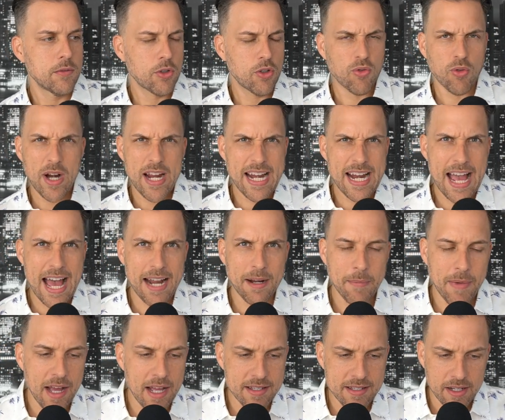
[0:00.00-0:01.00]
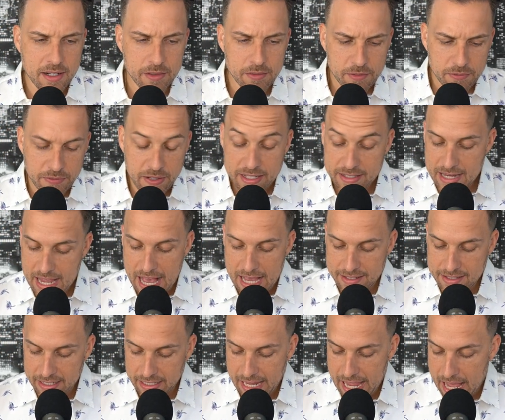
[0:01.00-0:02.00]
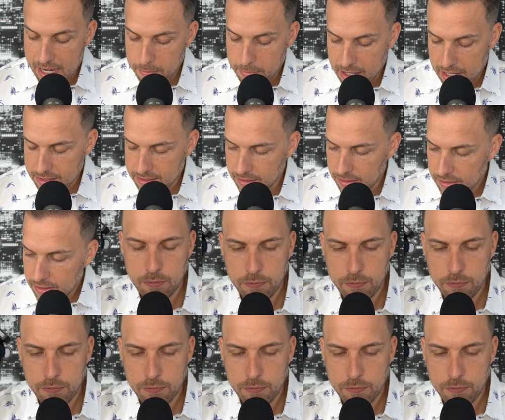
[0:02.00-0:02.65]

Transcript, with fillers: Great atomizer, fantastic atomizer.